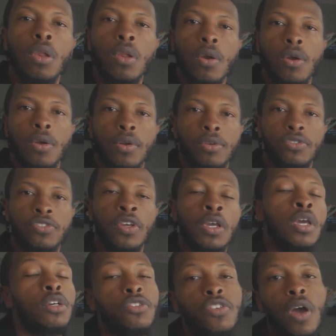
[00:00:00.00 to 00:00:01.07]
learners.
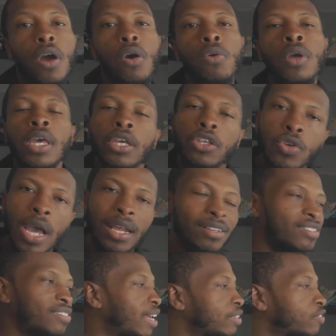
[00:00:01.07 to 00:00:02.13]
So you
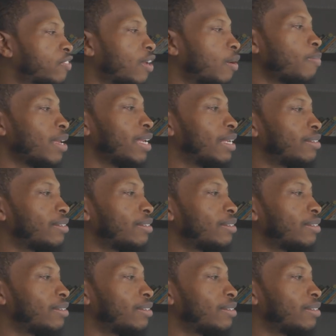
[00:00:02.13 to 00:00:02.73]
got to set some